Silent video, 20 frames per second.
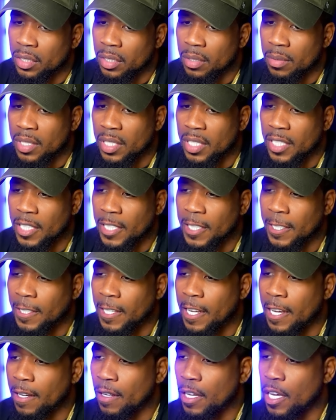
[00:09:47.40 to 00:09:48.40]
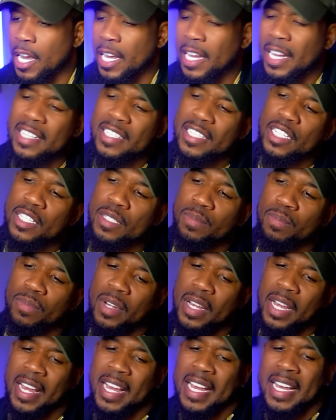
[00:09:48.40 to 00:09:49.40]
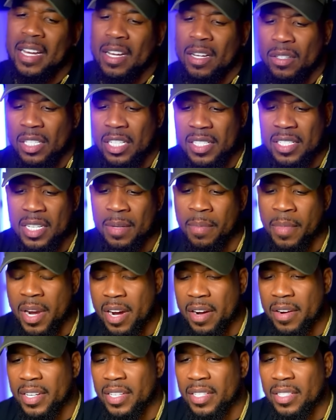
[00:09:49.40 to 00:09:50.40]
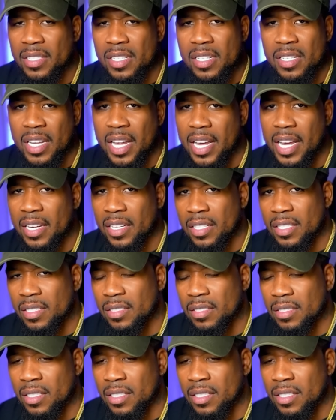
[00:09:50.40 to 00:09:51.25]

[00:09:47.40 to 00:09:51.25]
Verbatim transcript: You know what I'm saying? Like, I guess he's... Is he married and he's like